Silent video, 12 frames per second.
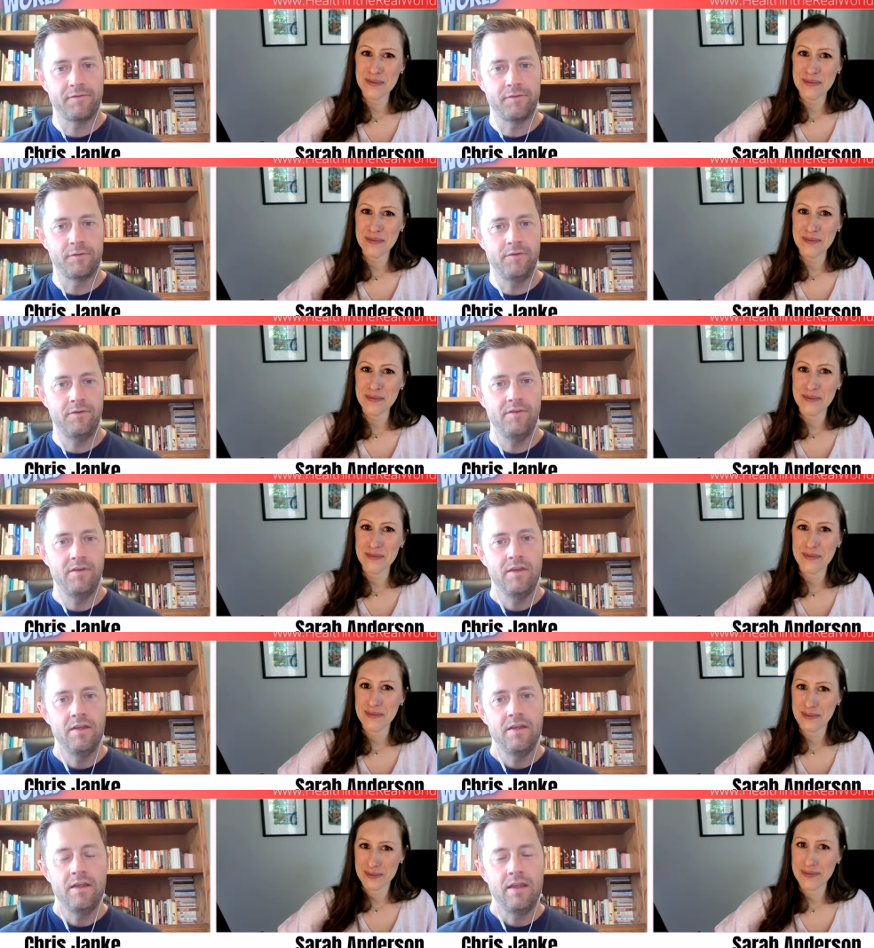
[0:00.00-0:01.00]
Speaker 1: foods.
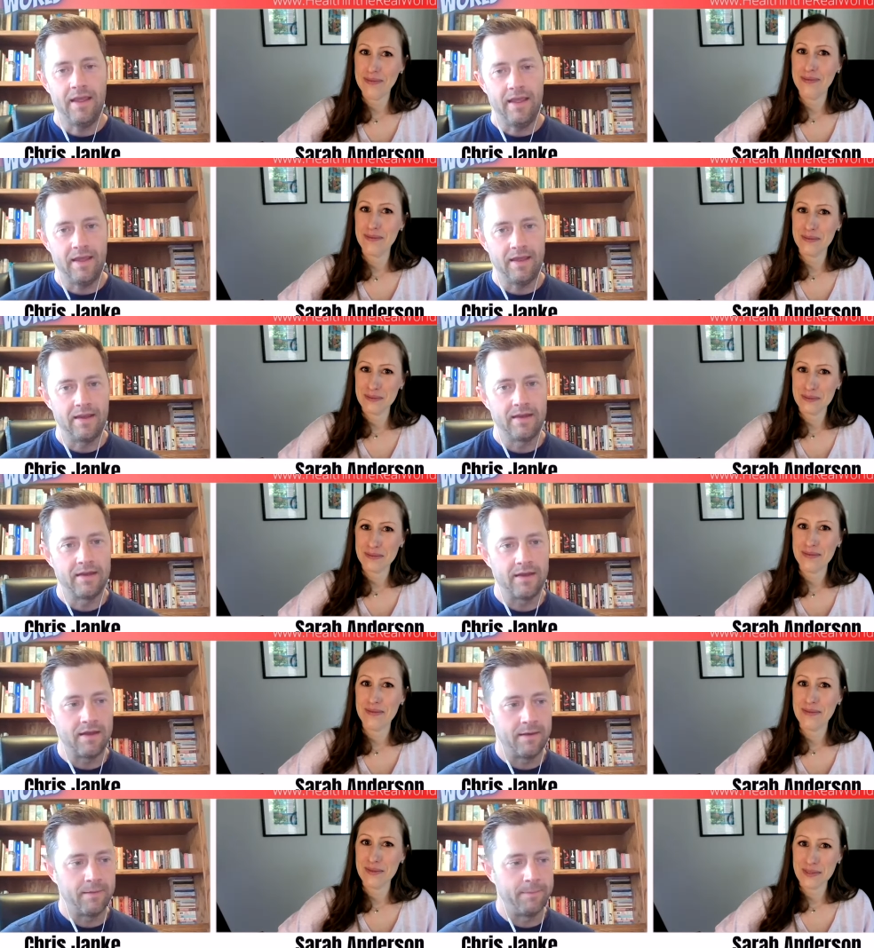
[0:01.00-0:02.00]
And
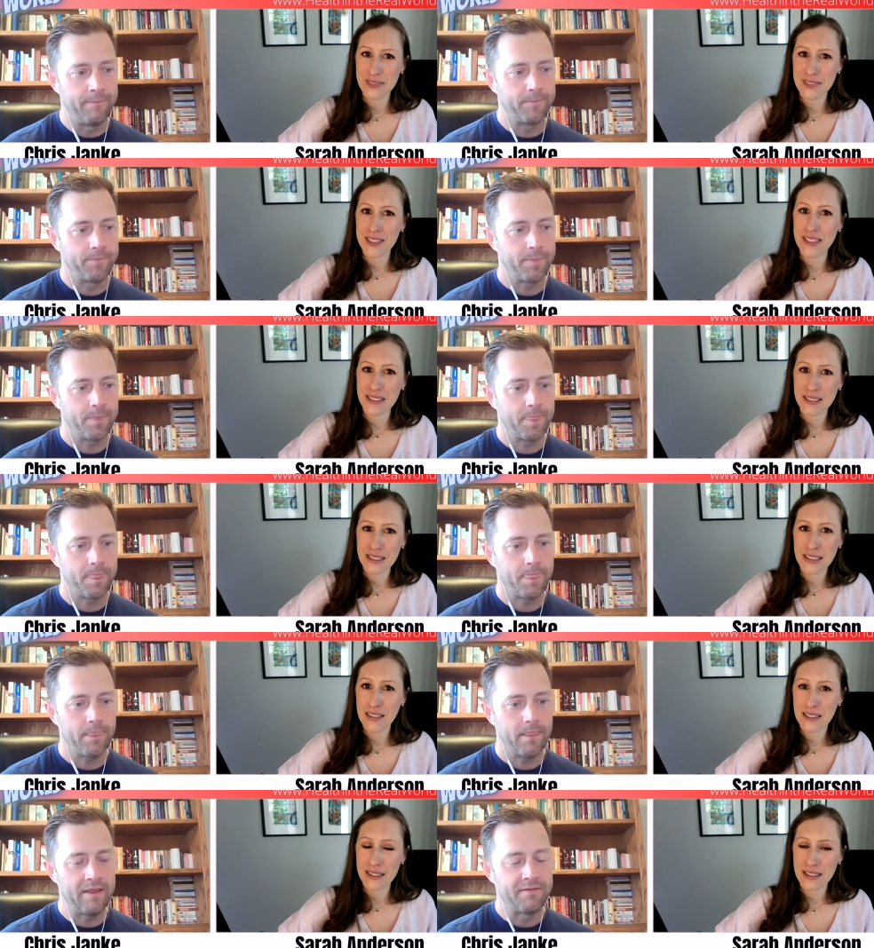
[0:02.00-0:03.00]
um,
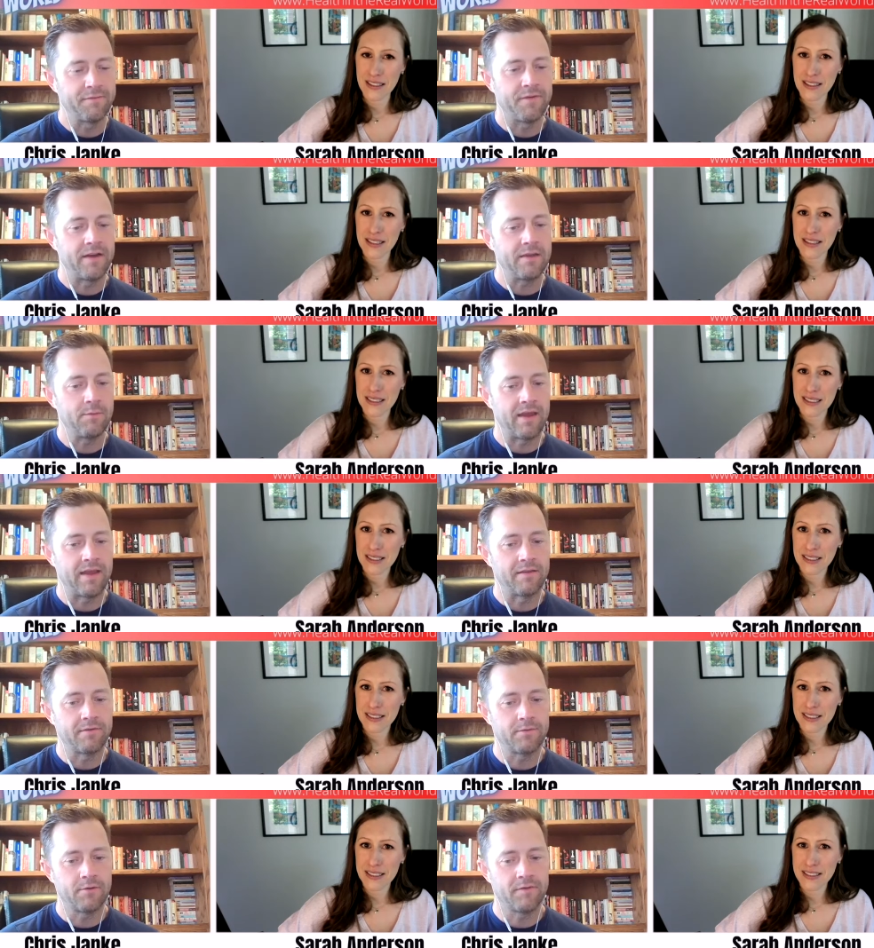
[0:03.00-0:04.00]
it's funny when I
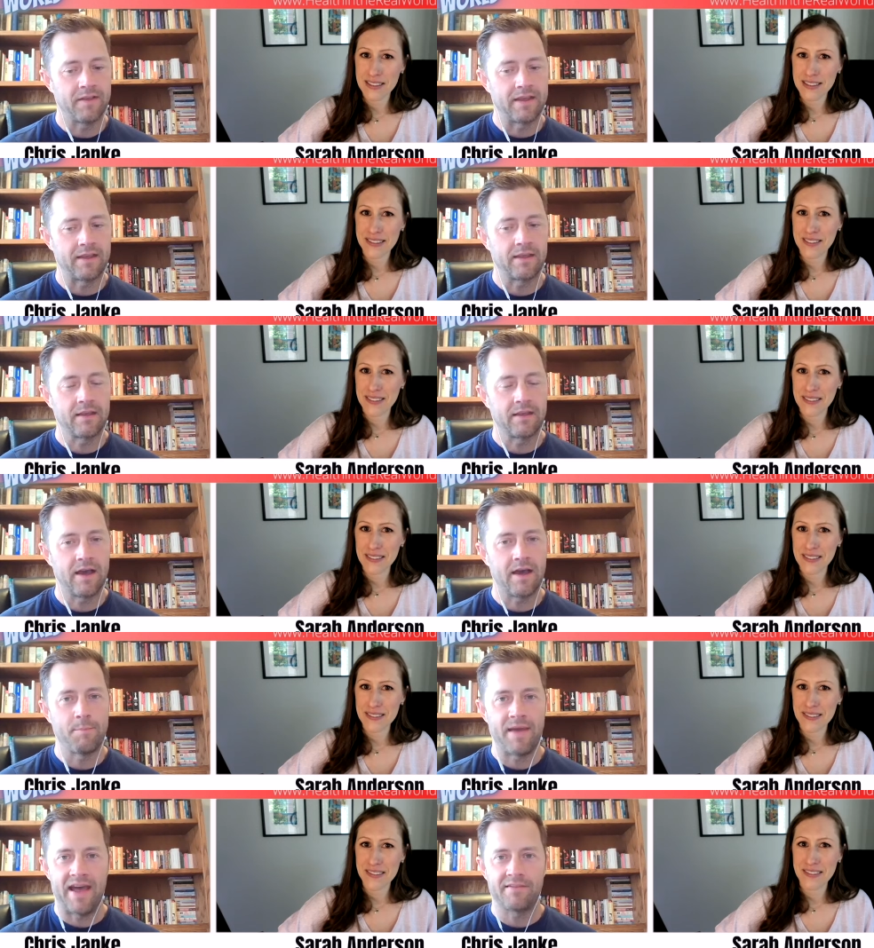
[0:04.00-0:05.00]
sort of like
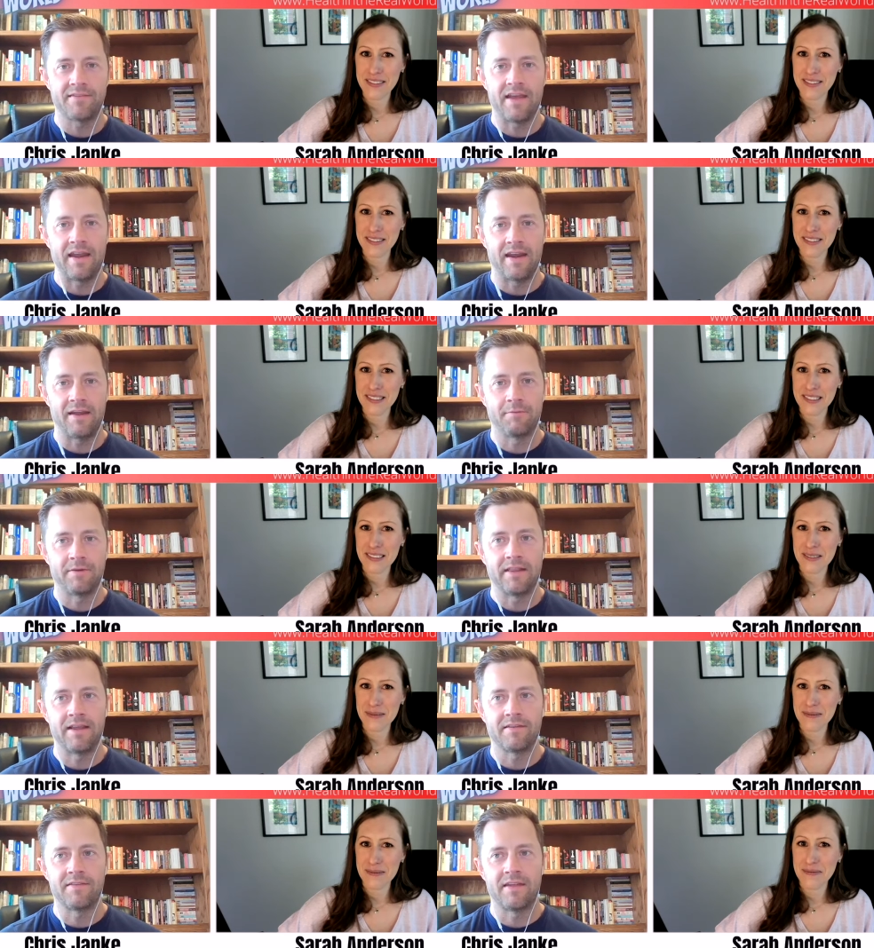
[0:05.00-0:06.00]
got past that and I
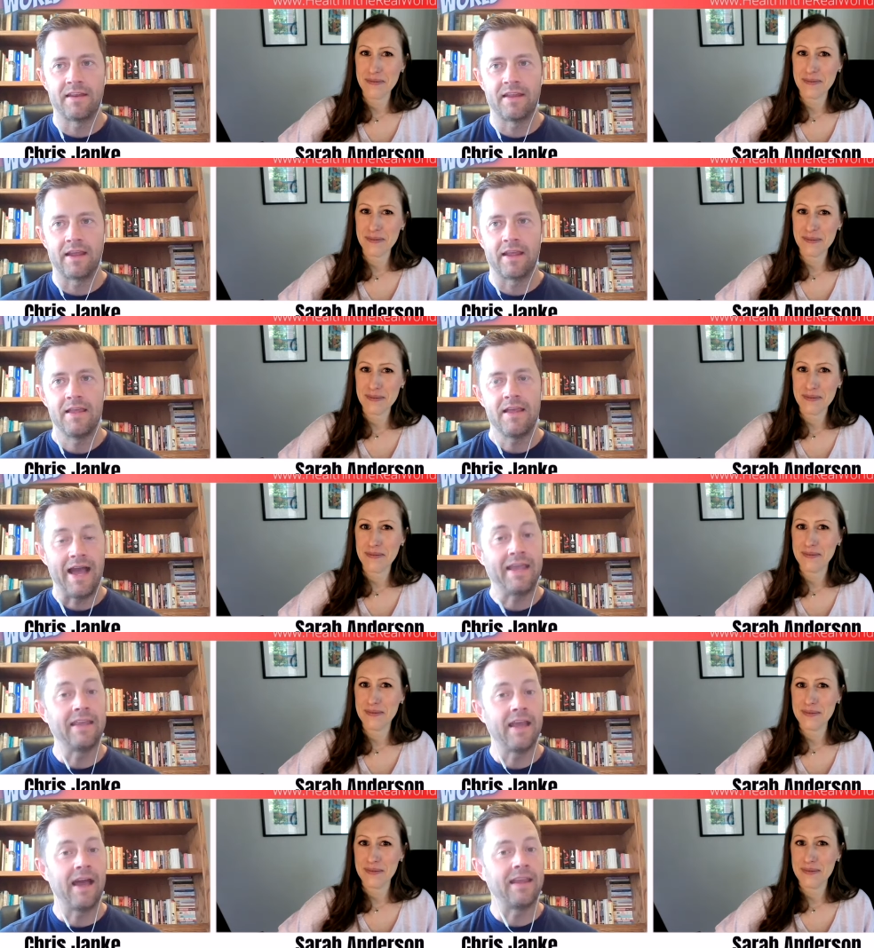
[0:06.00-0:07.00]
realized that like
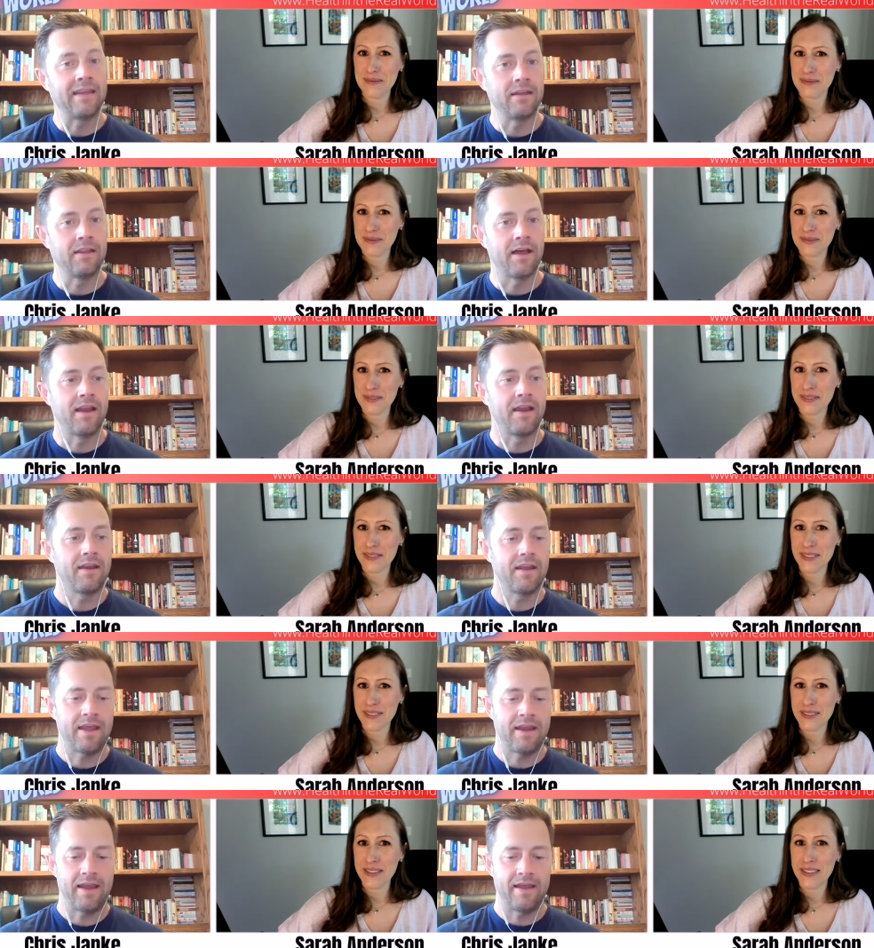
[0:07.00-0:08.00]
I, I eat a lot,
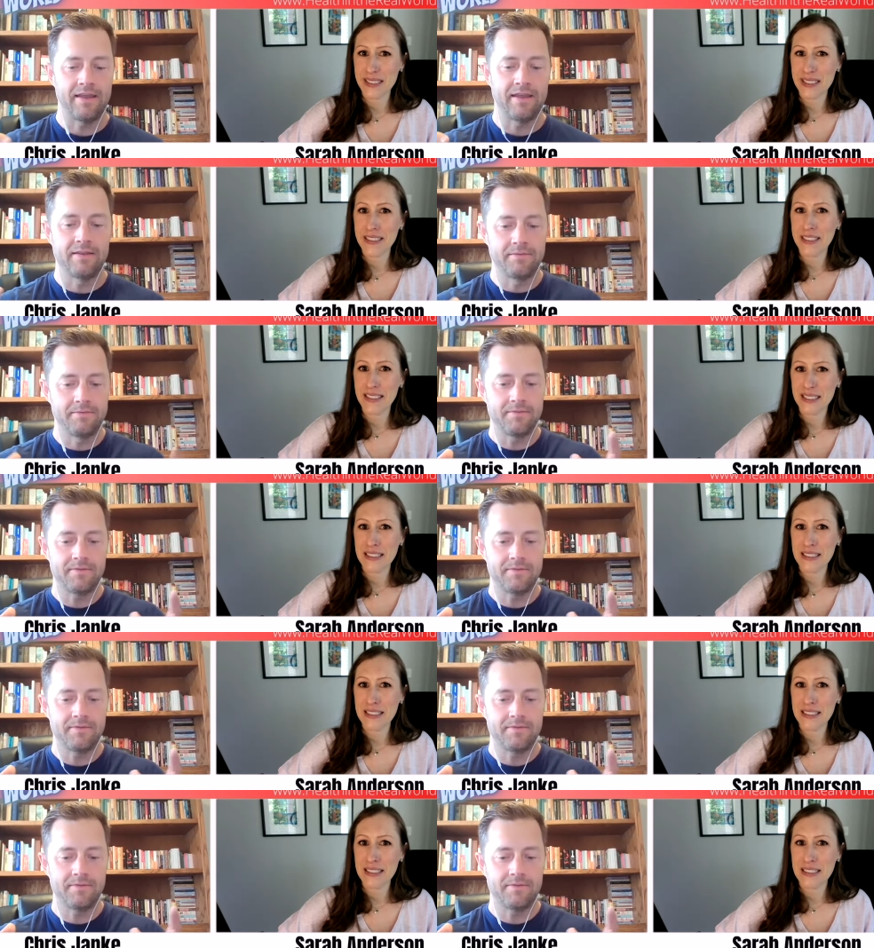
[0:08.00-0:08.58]
and I,